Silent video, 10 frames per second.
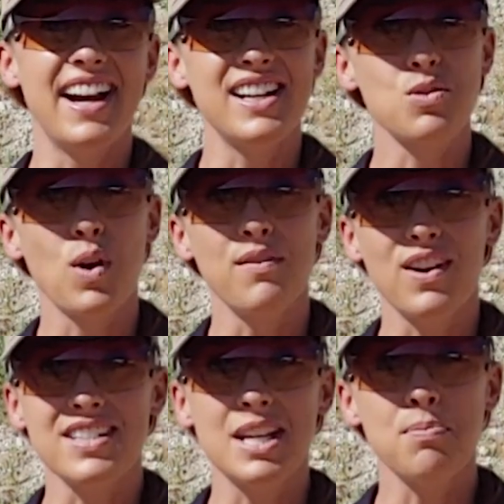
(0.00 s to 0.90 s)
He's one of
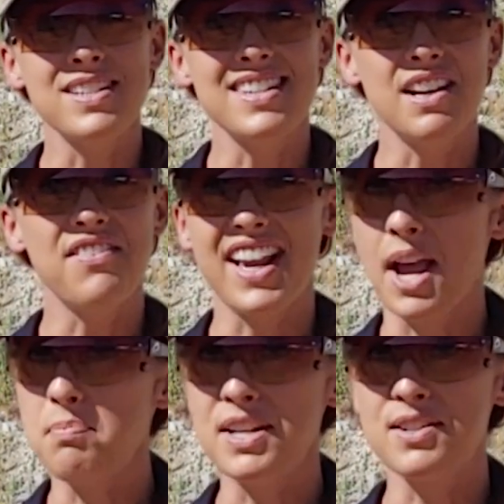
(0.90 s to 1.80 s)
our TPC
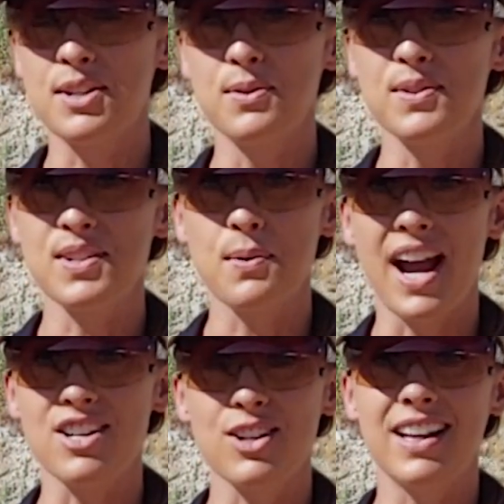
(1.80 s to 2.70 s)
VIP students who
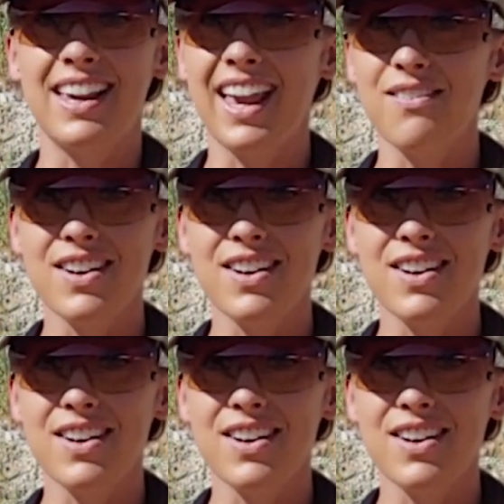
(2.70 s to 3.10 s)
actually gave